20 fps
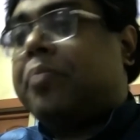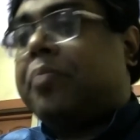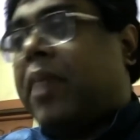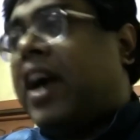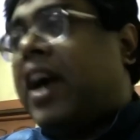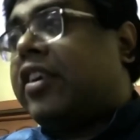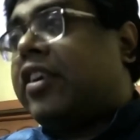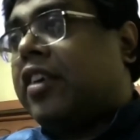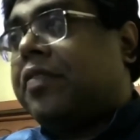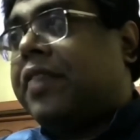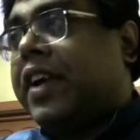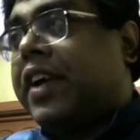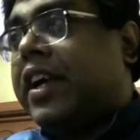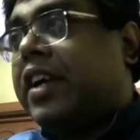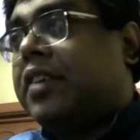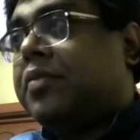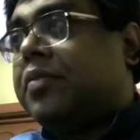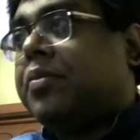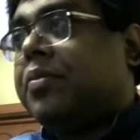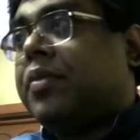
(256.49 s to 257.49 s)
part of
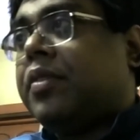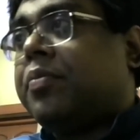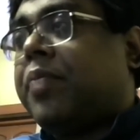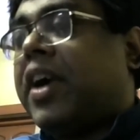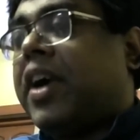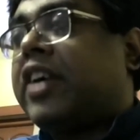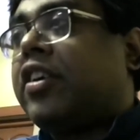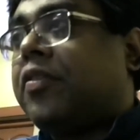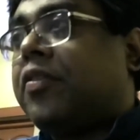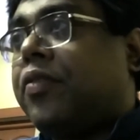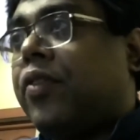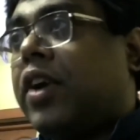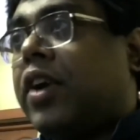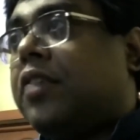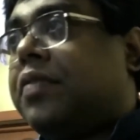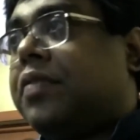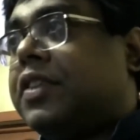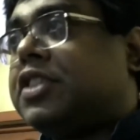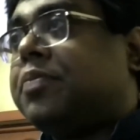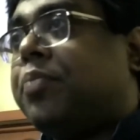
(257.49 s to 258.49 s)
a part of one
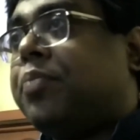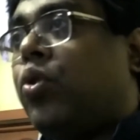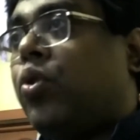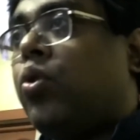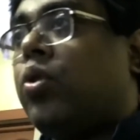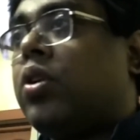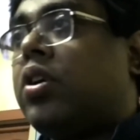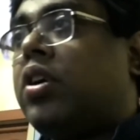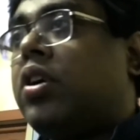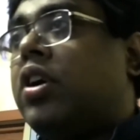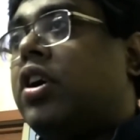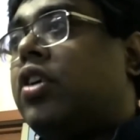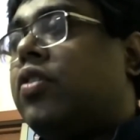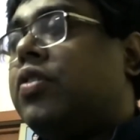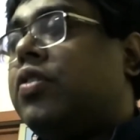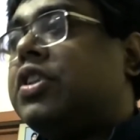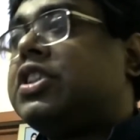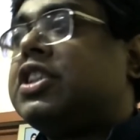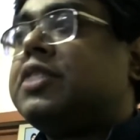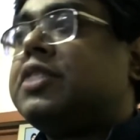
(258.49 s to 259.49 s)
of his book
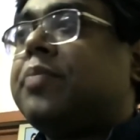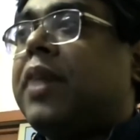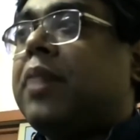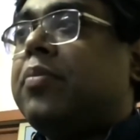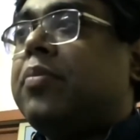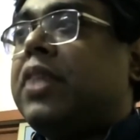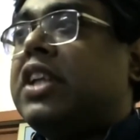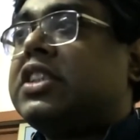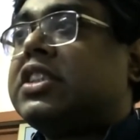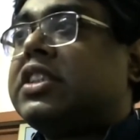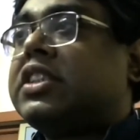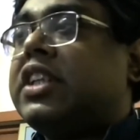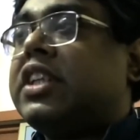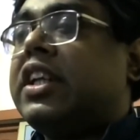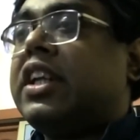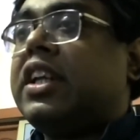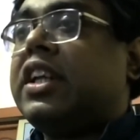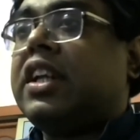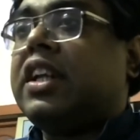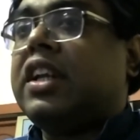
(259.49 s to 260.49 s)
which is published
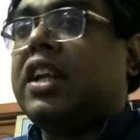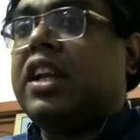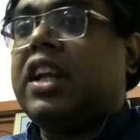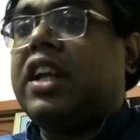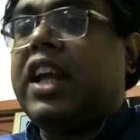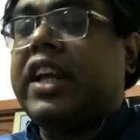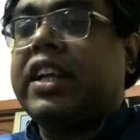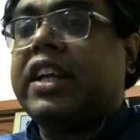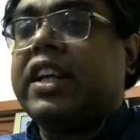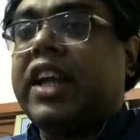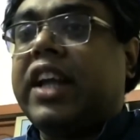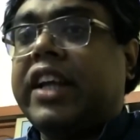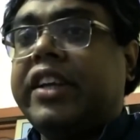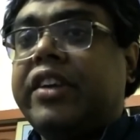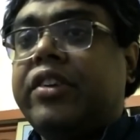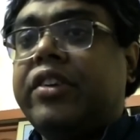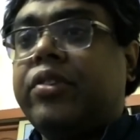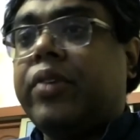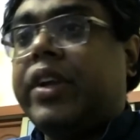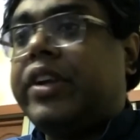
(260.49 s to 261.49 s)
in like
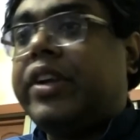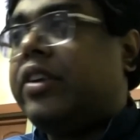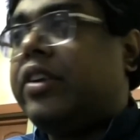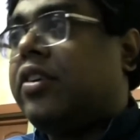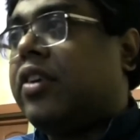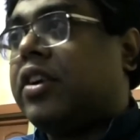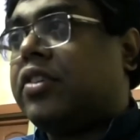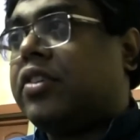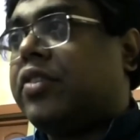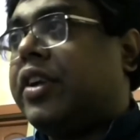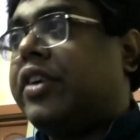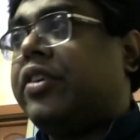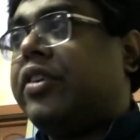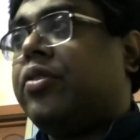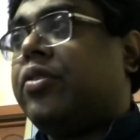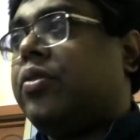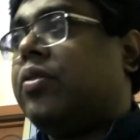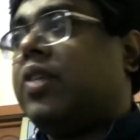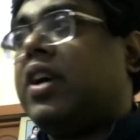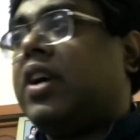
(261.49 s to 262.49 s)
1920 or
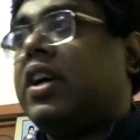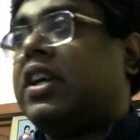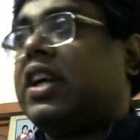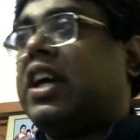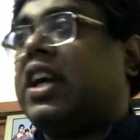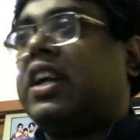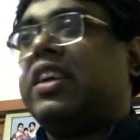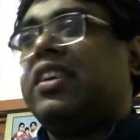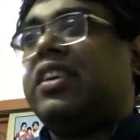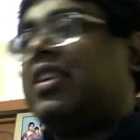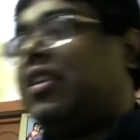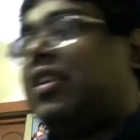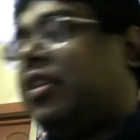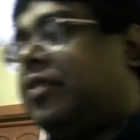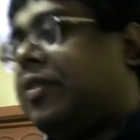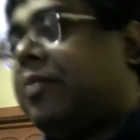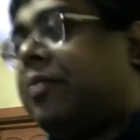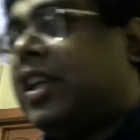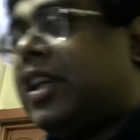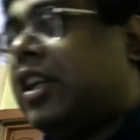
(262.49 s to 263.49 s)
22 i can't
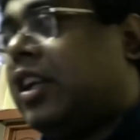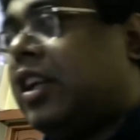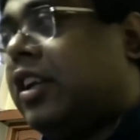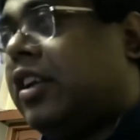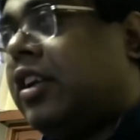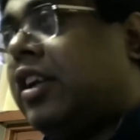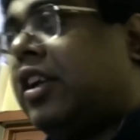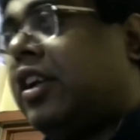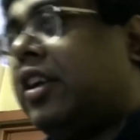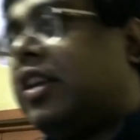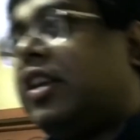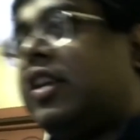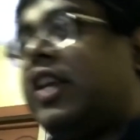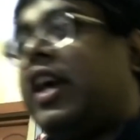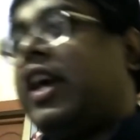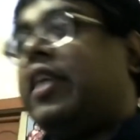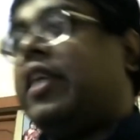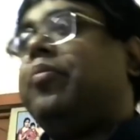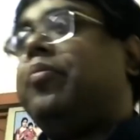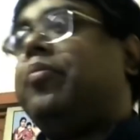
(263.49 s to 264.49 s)
remember that
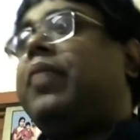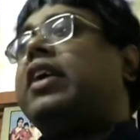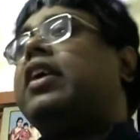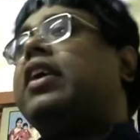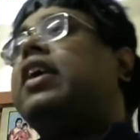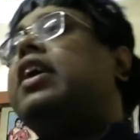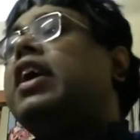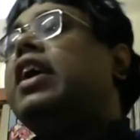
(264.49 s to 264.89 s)
time but